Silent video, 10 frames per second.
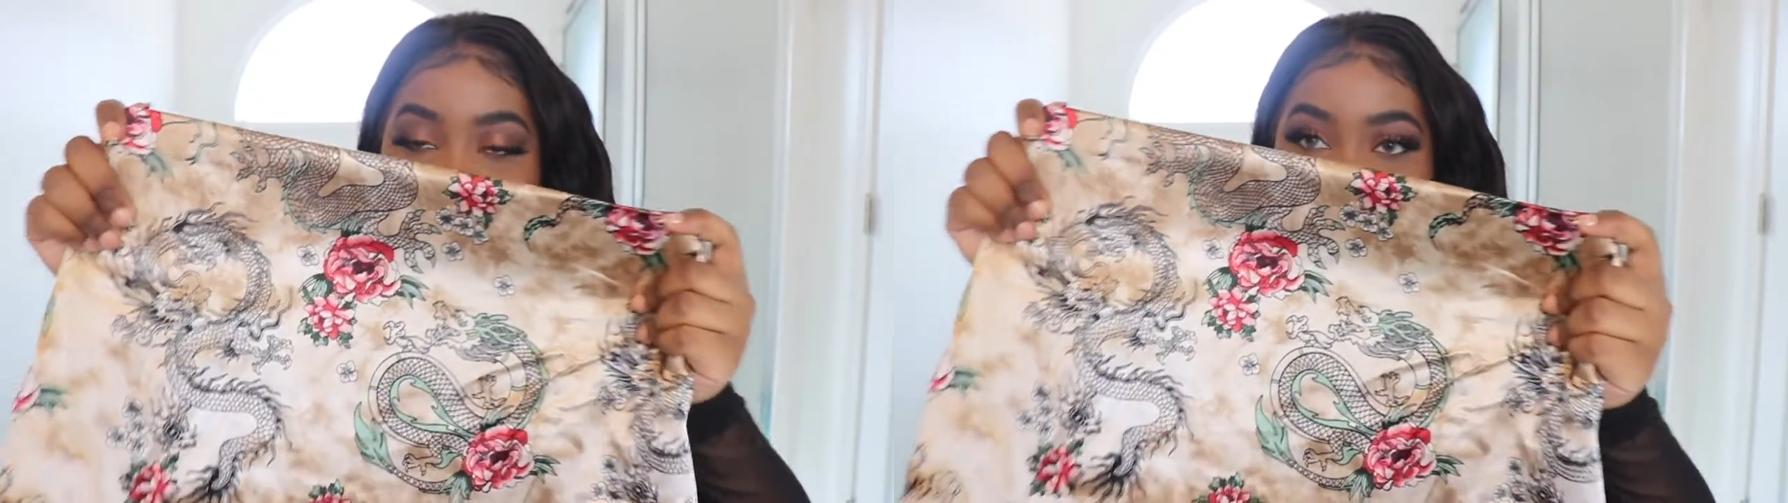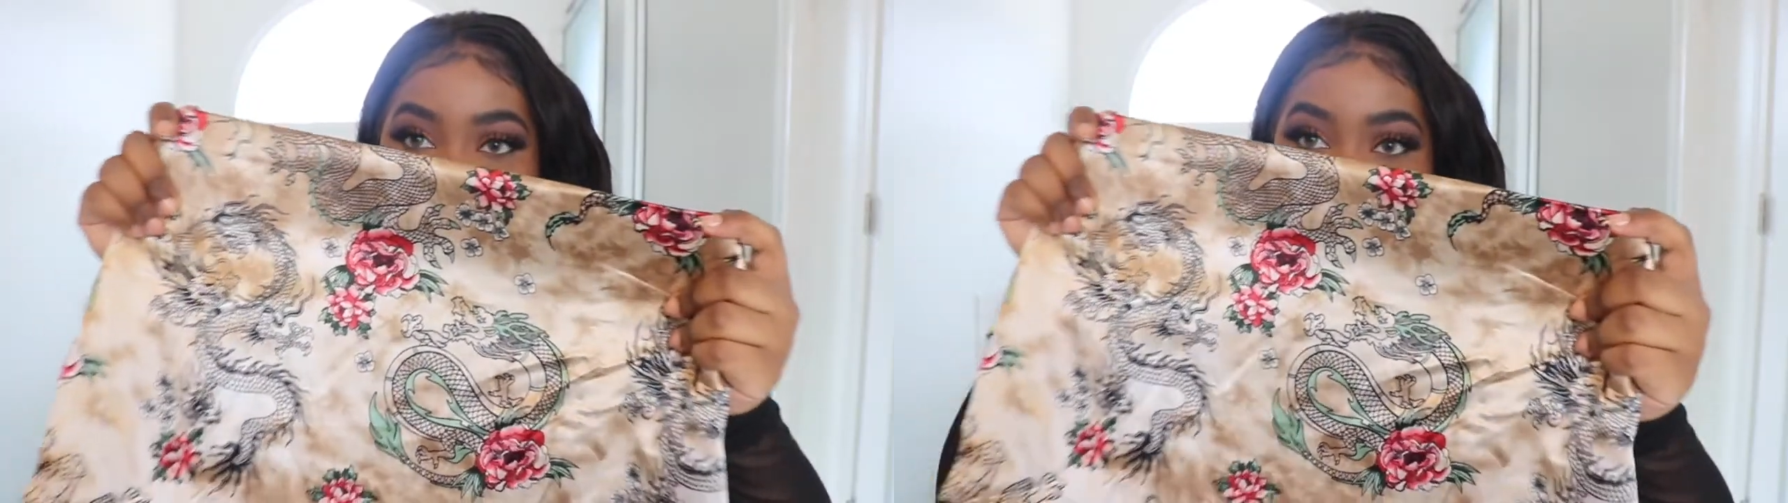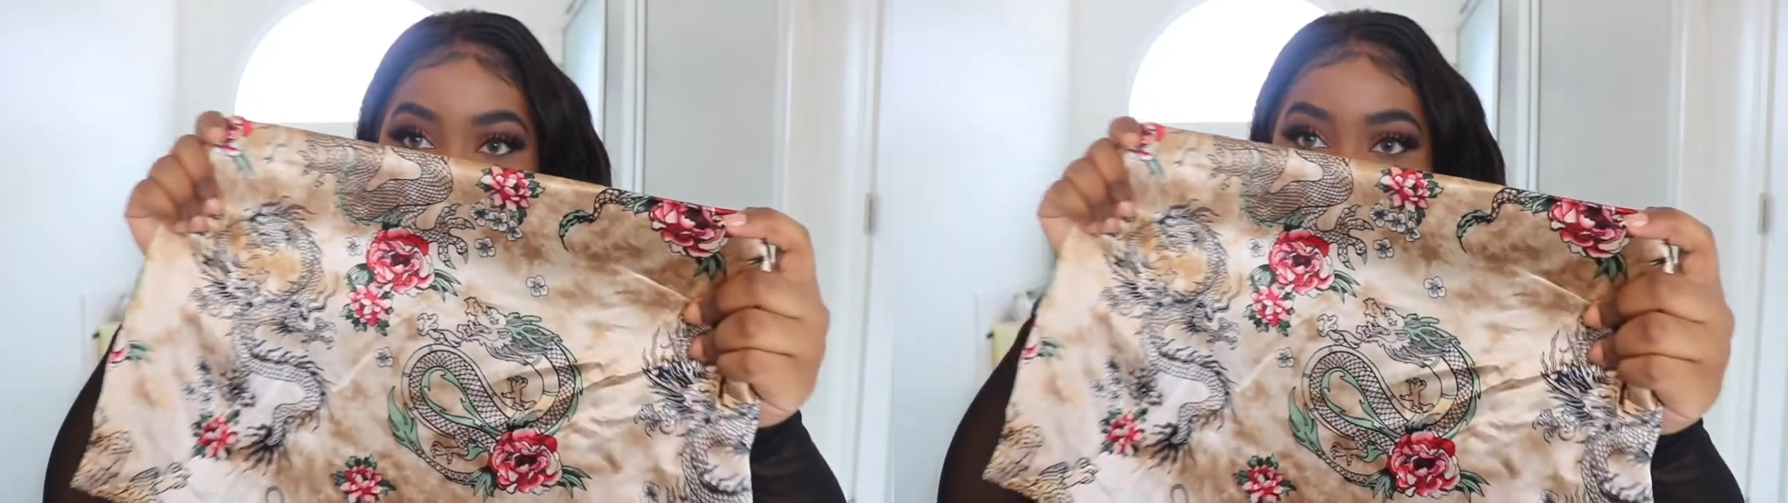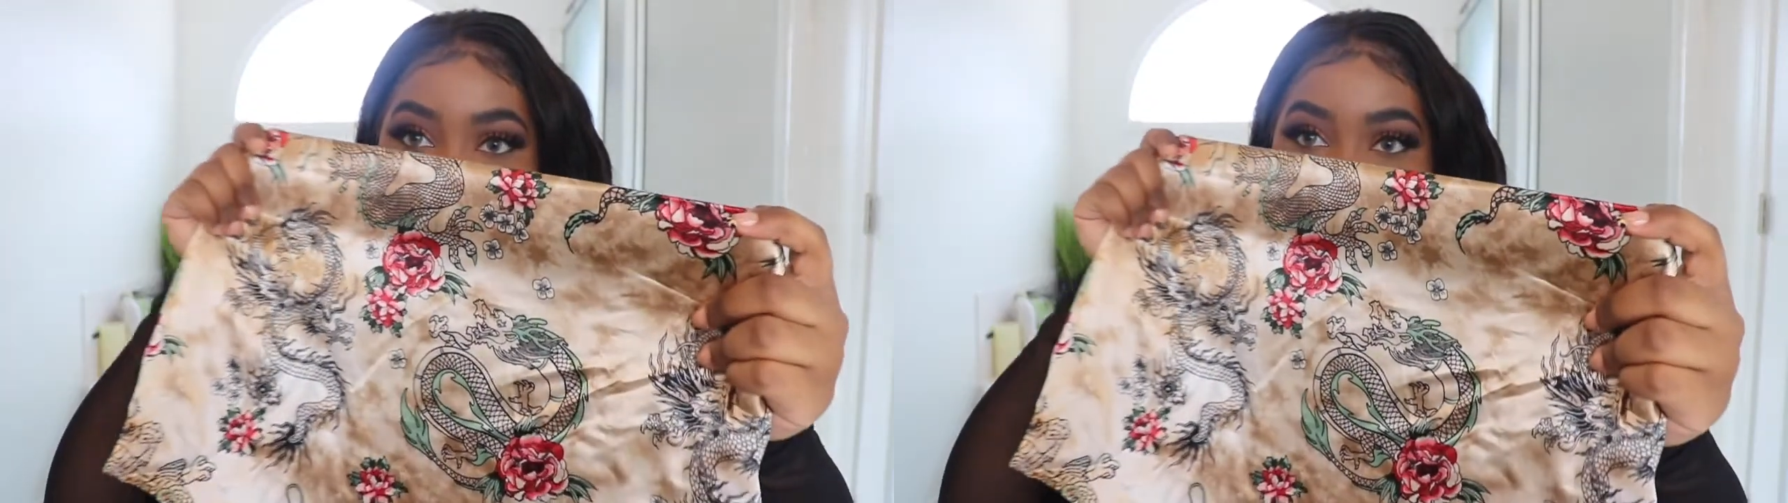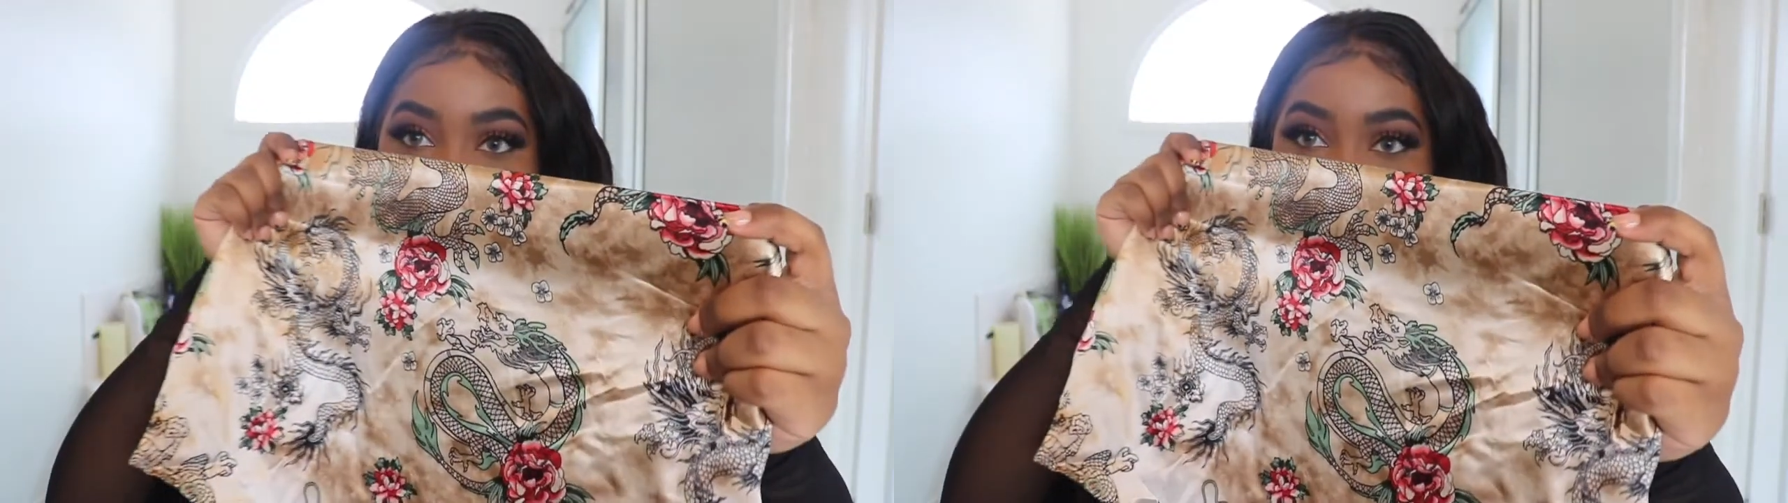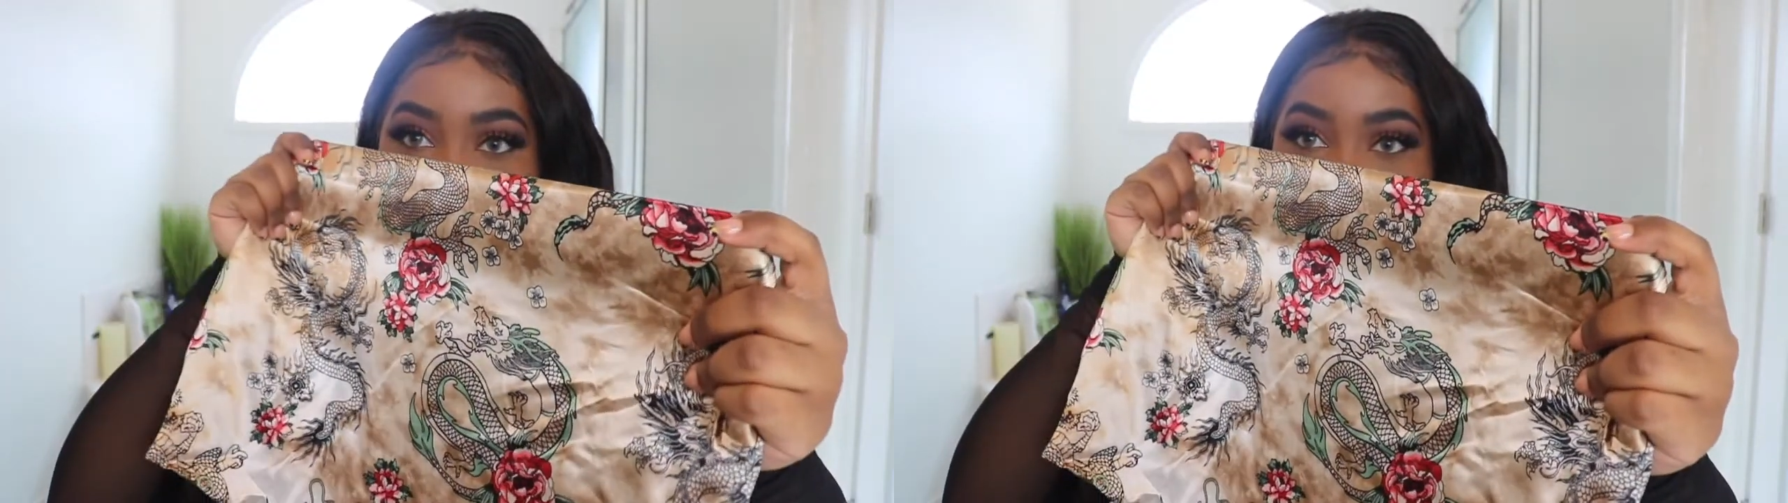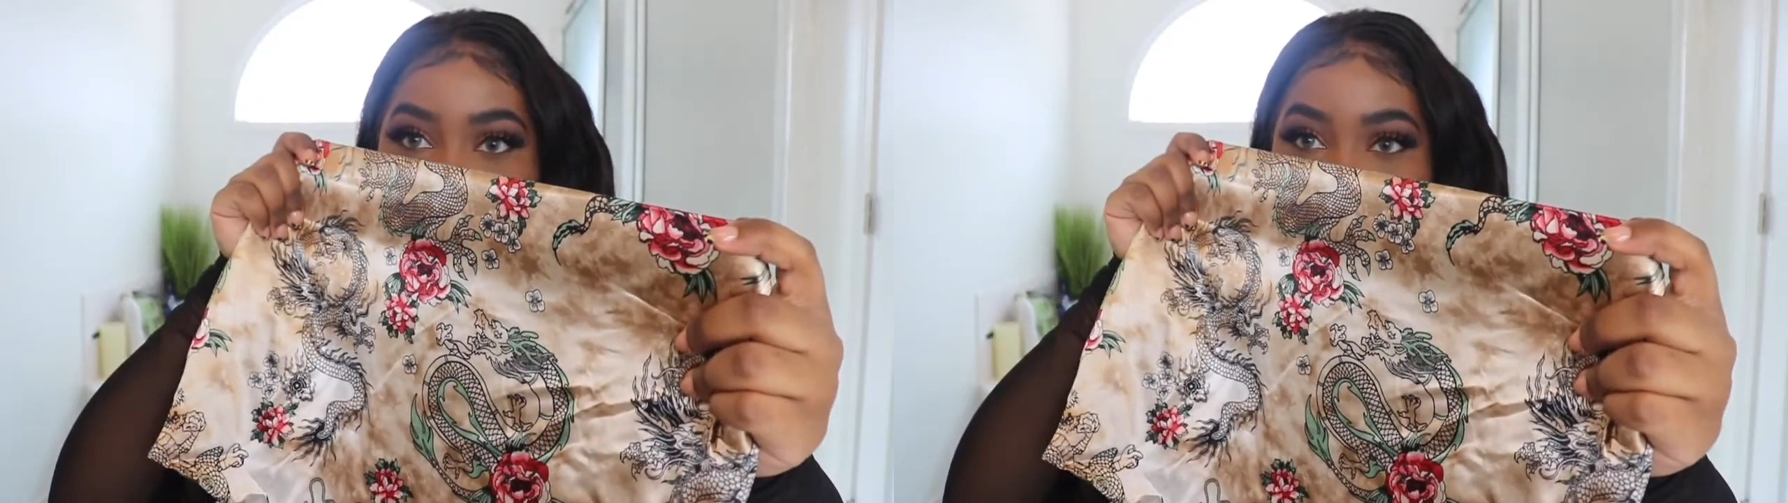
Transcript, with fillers: but I love how it has